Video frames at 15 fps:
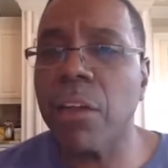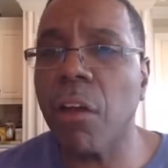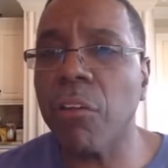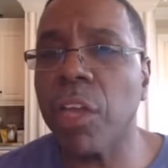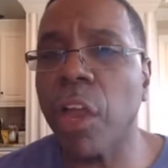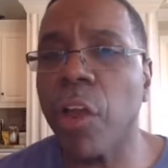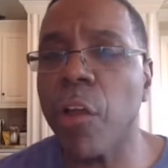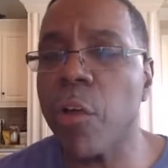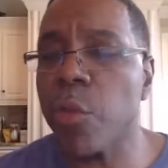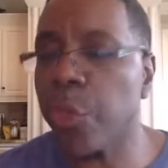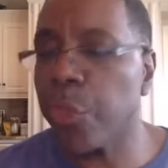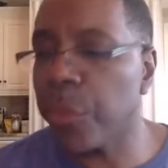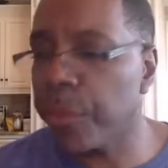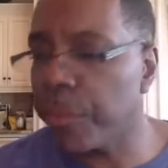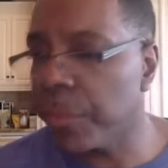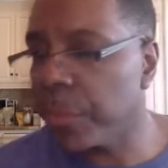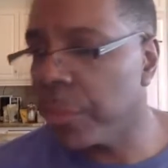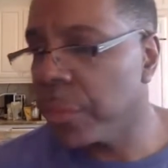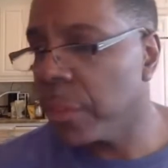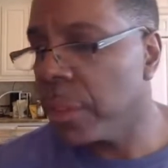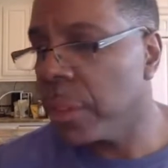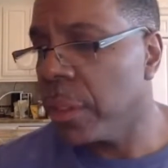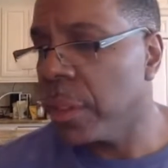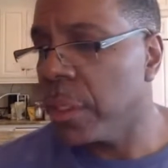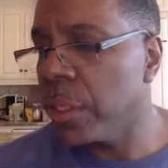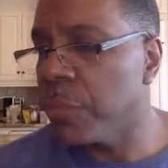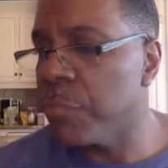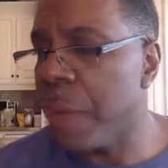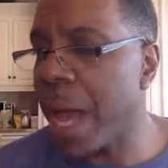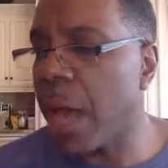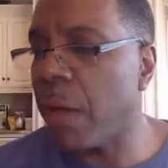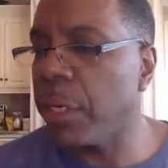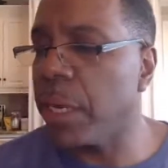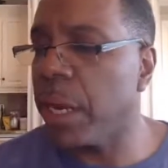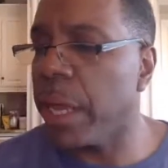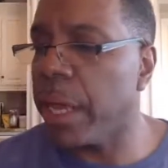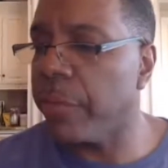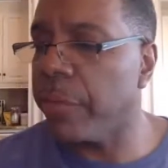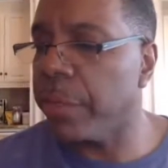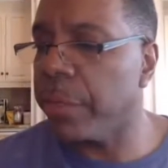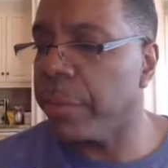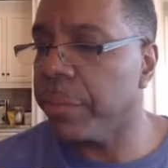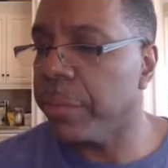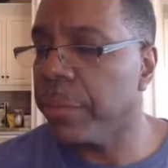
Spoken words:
on the earth is bound in heaven,